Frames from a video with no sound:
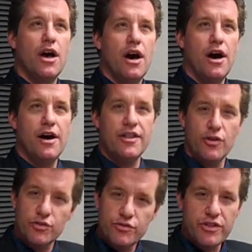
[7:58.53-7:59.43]
And
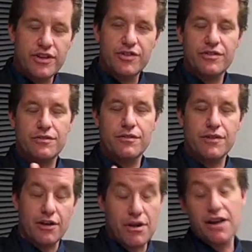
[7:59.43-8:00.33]
those two things,
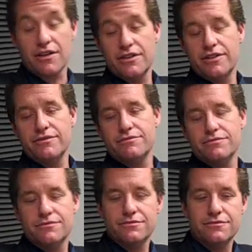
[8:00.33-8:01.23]
ironically,
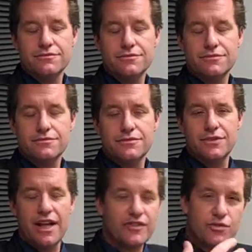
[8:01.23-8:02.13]

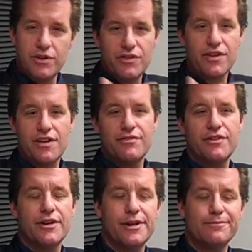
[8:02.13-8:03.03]
in lots of ways
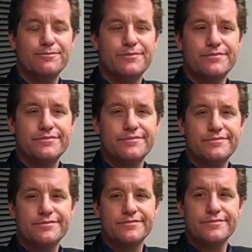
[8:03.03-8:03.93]
have
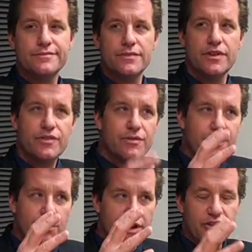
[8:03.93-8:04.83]

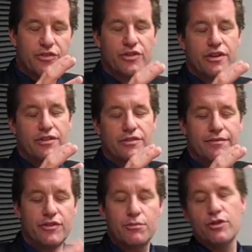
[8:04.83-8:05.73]
create a
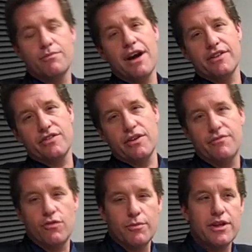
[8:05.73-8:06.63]
similar mindset
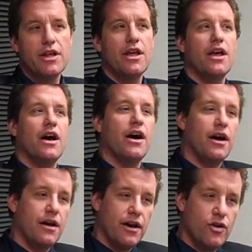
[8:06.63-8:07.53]
for me.
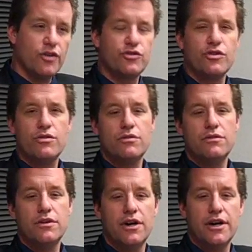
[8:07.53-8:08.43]
I also
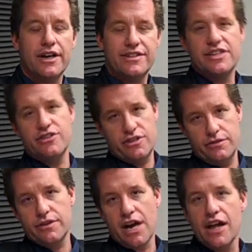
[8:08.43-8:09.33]
I teach
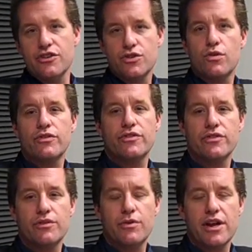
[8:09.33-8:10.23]
college
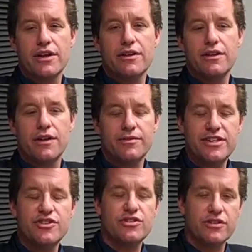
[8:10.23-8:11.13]
courses, and when I
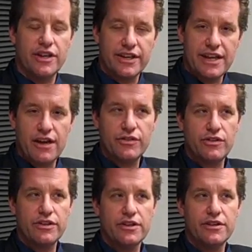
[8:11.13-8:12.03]
teach like
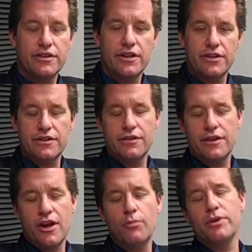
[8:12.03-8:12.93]
counseling and
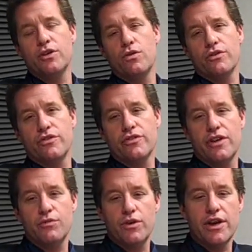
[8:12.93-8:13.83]
helping courses,
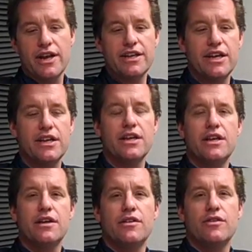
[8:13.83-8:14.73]
and when I get
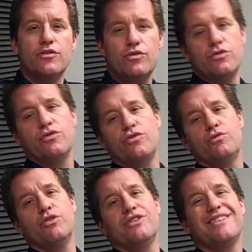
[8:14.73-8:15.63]
students who
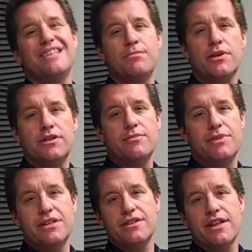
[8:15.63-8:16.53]
wouldn't typically
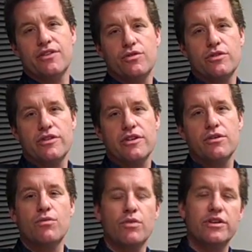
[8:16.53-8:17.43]
be into that sort of
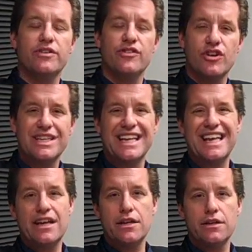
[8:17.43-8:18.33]
thing really start to
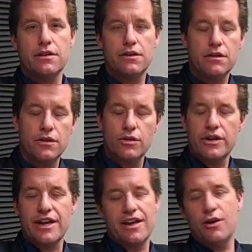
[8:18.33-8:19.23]
get it and learn
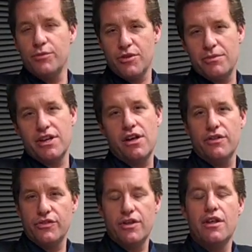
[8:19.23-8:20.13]
how to help somebody
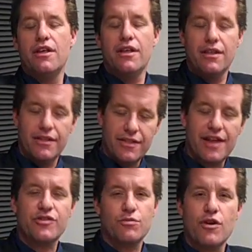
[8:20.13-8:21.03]
else,
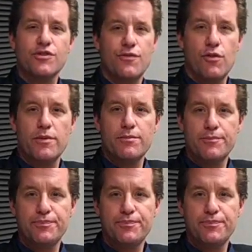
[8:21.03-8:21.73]
that's a rush for me.